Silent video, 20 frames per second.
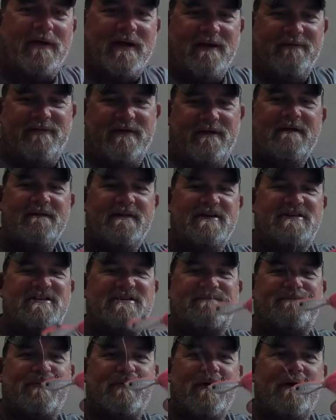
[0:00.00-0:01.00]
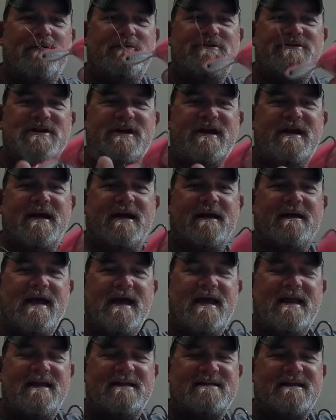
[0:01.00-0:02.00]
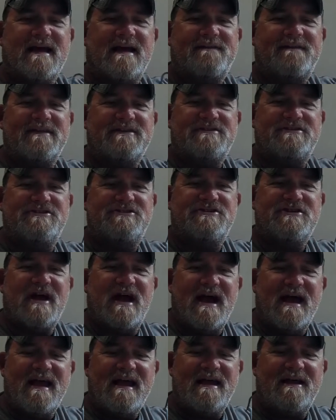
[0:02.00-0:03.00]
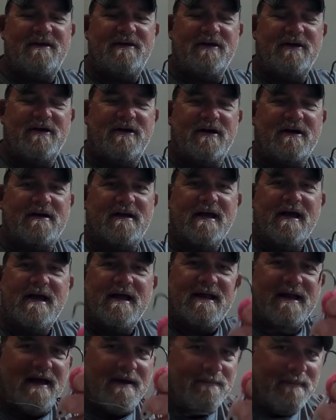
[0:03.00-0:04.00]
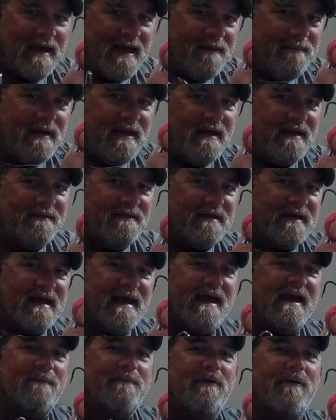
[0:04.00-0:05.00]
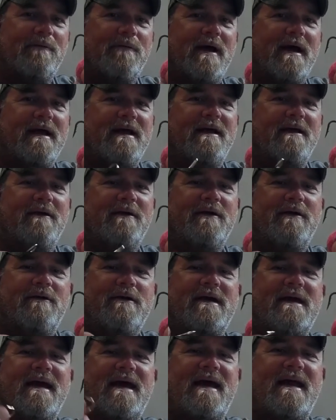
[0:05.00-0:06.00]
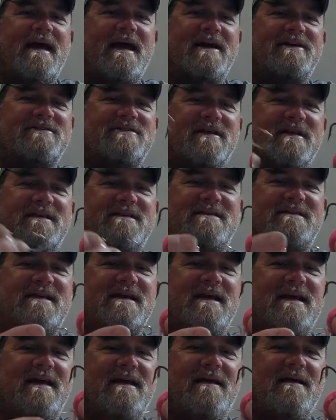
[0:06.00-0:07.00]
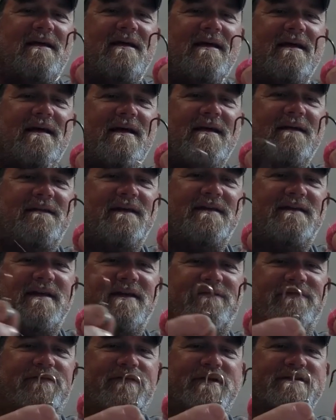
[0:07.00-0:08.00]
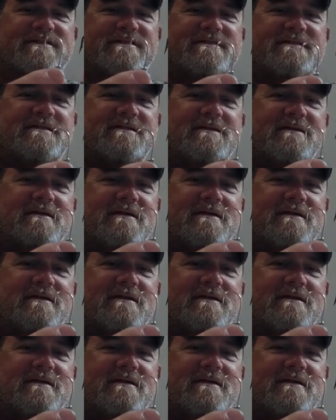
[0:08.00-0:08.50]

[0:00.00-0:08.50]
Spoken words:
even, the Spro jig. And it's got this giant hook. Now maybe in the camera right here, you can't actually see the difference.